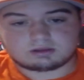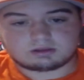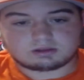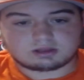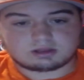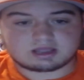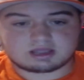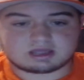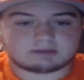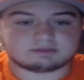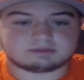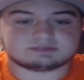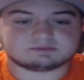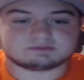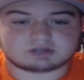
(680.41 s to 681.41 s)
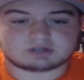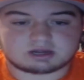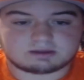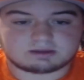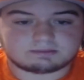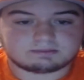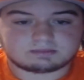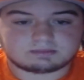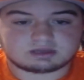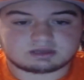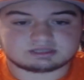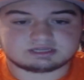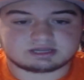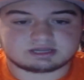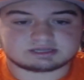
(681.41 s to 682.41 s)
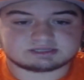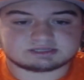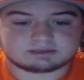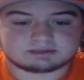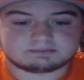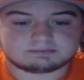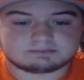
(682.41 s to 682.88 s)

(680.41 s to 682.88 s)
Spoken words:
Like, comment, subscribe. I'll see you next time.